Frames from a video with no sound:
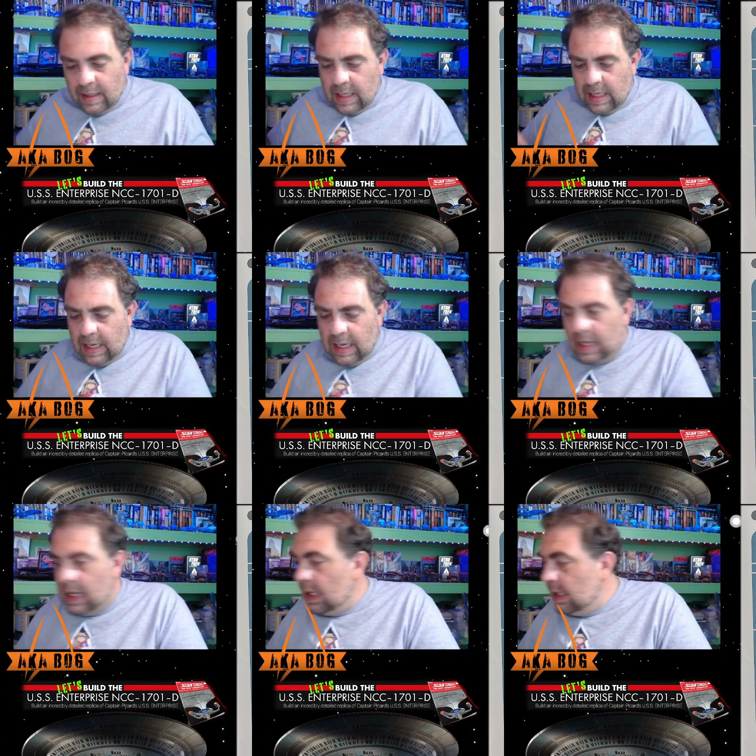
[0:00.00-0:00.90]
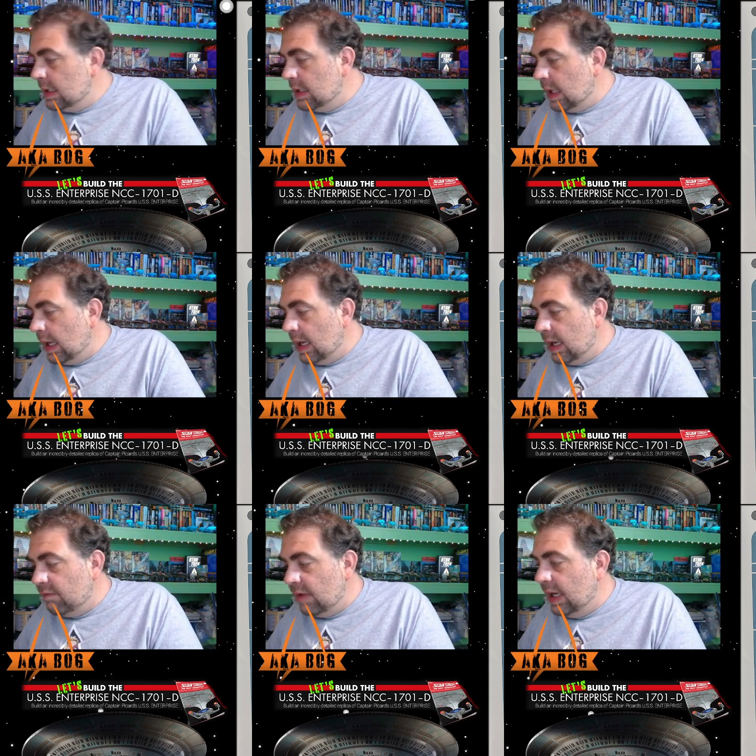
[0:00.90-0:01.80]
And I
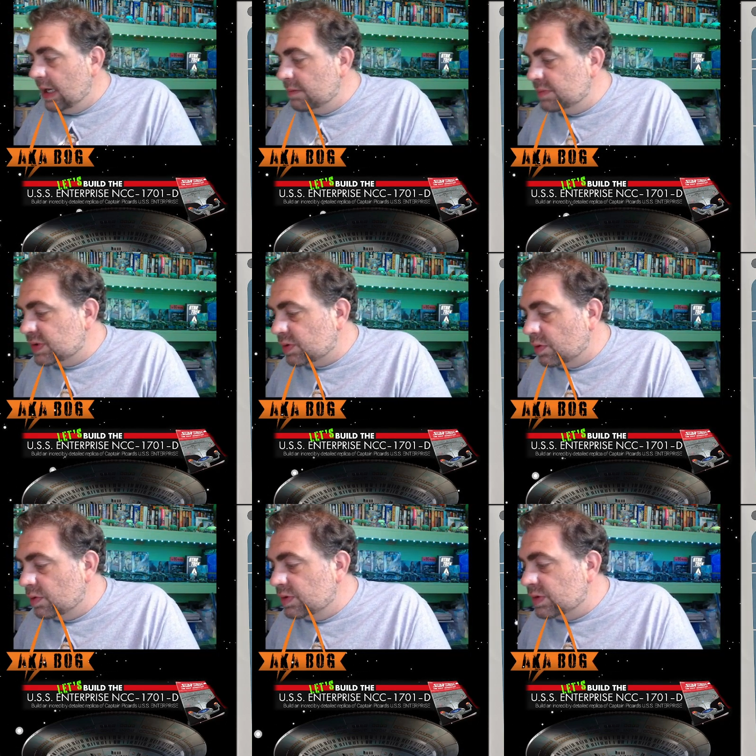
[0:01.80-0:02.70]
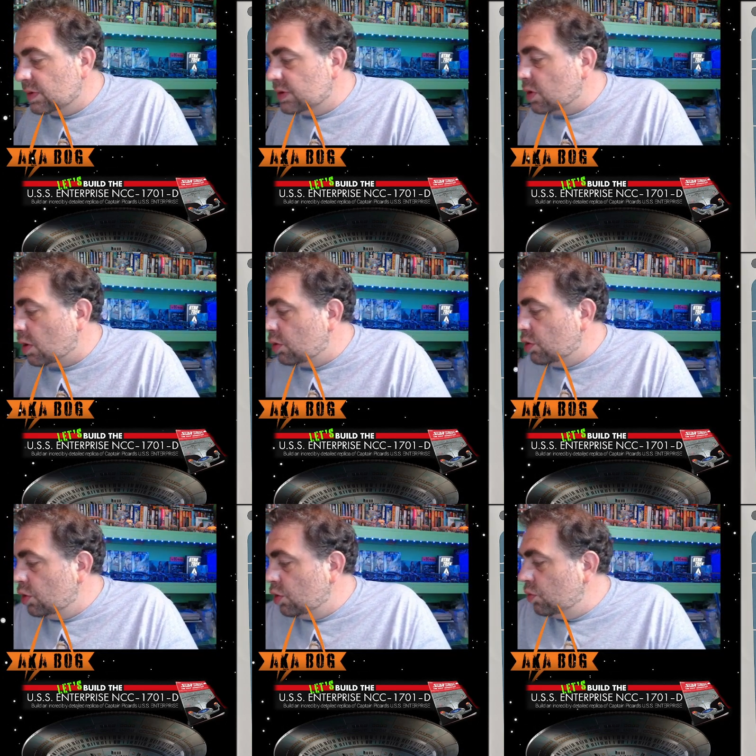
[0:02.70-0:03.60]
have AM screws, which are
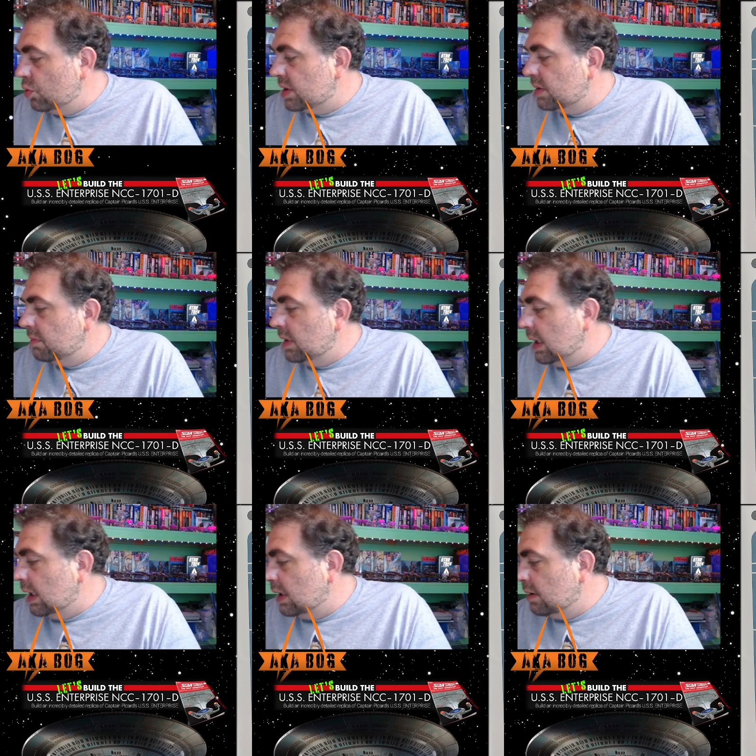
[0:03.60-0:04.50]
new to me.